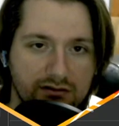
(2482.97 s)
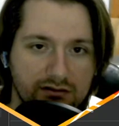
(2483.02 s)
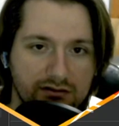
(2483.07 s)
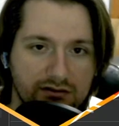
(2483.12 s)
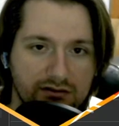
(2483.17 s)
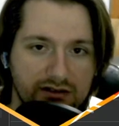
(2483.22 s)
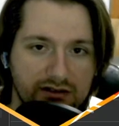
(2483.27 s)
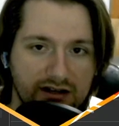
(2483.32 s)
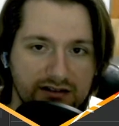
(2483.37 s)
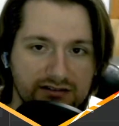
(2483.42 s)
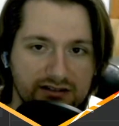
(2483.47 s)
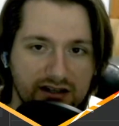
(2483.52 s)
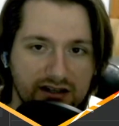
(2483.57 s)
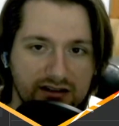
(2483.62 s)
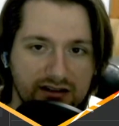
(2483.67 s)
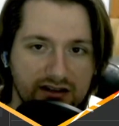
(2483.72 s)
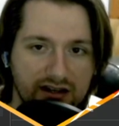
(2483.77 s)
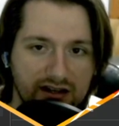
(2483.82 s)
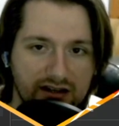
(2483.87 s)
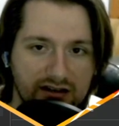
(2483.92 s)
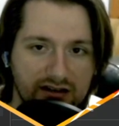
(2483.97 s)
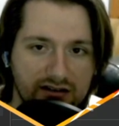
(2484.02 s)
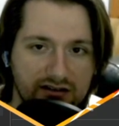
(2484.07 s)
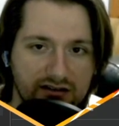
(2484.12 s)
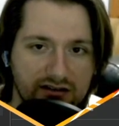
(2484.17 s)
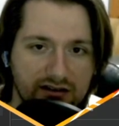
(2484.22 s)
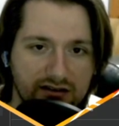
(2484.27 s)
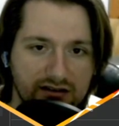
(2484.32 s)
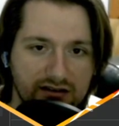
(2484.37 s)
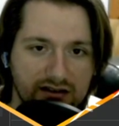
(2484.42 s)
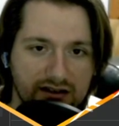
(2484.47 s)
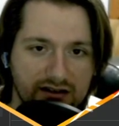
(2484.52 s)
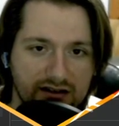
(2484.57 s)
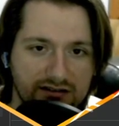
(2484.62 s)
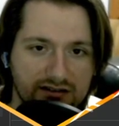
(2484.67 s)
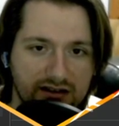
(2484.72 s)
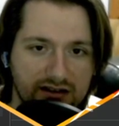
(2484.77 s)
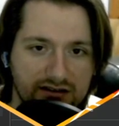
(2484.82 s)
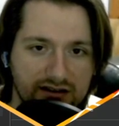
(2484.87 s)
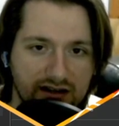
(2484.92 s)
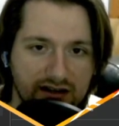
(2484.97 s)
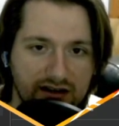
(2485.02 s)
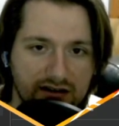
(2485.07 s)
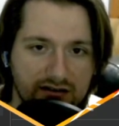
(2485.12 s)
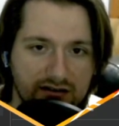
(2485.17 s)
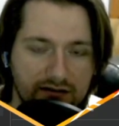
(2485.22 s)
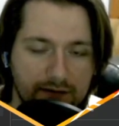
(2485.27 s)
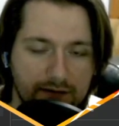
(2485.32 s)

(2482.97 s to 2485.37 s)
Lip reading: Did I send that? I think I sent that.